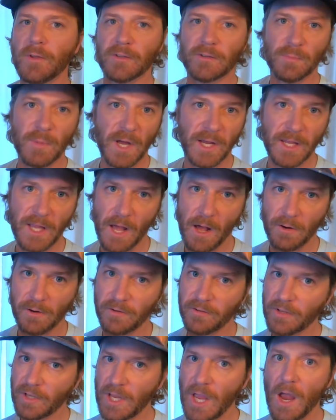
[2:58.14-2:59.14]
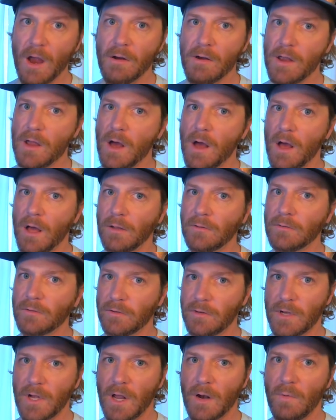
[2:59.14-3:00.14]
This might count as a carry-on,
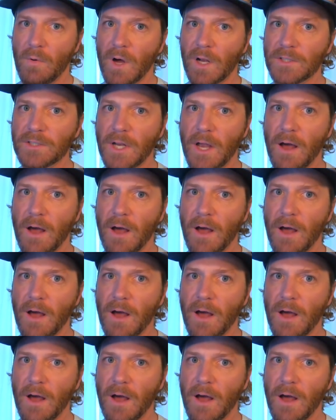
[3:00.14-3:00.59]
so you gotta watch